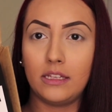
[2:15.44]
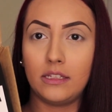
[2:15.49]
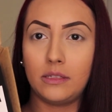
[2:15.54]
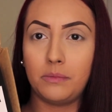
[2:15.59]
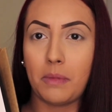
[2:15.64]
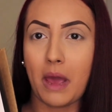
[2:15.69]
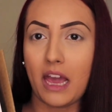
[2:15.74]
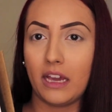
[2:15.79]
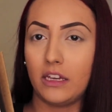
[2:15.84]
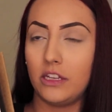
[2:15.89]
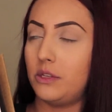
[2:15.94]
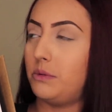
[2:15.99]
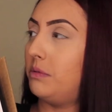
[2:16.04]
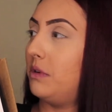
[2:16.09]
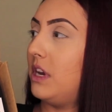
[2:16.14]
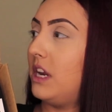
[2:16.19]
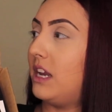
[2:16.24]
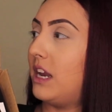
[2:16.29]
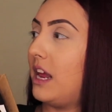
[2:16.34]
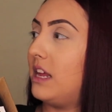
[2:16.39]
It's packaged
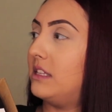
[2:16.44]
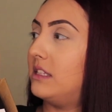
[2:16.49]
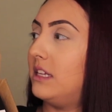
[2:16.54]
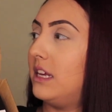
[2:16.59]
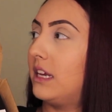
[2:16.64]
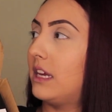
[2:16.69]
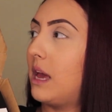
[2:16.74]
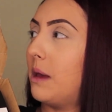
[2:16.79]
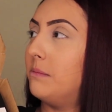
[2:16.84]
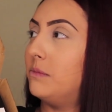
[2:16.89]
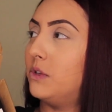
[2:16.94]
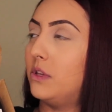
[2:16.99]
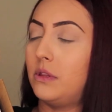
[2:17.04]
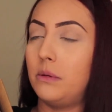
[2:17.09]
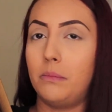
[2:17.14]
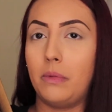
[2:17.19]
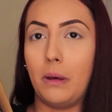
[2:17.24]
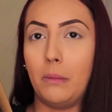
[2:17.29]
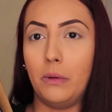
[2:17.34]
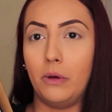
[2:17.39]
pretty nicely. It comes with a
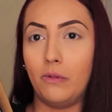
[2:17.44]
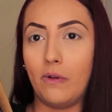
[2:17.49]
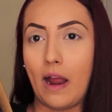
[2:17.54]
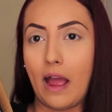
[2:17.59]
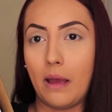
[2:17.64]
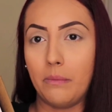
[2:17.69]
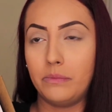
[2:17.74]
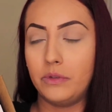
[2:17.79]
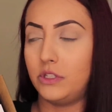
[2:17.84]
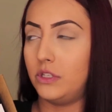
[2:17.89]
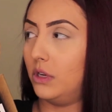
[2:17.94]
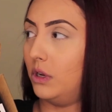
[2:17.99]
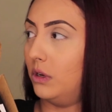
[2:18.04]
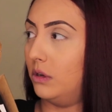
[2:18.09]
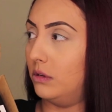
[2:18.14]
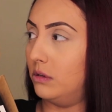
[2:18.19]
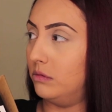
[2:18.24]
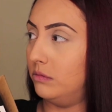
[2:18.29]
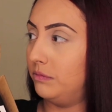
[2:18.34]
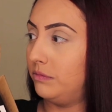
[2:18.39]
bubble wrap,
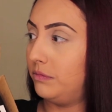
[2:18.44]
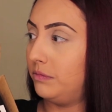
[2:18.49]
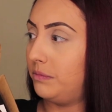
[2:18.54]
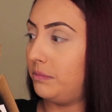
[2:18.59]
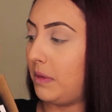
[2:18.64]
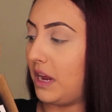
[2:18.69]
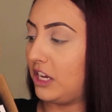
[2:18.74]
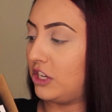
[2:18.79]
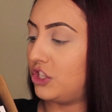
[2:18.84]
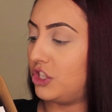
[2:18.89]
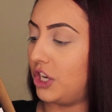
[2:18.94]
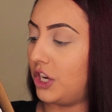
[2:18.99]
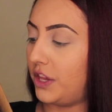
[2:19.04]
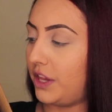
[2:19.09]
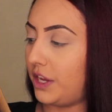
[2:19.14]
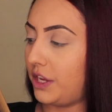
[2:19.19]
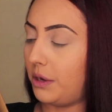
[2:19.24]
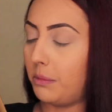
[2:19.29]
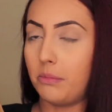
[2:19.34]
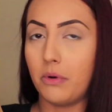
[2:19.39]
so make sure
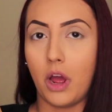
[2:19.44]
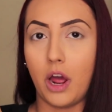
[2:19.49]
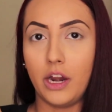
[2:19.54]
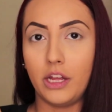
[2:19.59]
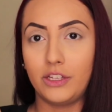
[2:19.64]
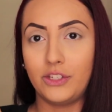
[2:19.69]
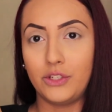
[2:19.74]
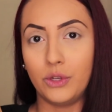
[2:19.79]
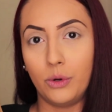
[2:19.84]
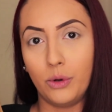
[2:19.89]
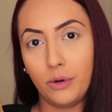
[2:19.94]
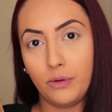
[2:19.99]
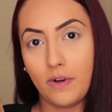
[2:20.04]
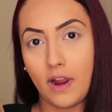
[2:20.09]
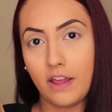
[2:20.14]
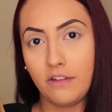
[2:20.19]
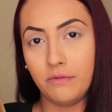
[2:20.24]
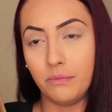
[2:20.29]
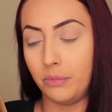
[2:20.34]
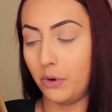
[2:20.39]
that your products don't
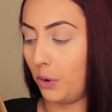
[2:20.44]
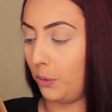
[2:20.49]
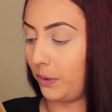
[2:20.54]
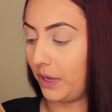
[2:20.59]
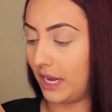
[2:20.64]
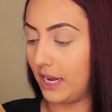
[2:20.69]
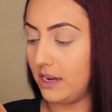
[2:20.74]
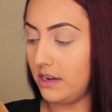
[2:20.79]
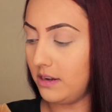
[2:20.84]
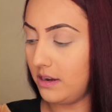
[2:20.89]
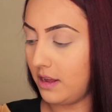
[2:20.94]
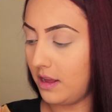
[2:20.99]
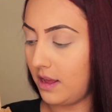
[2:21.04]
arrive broken.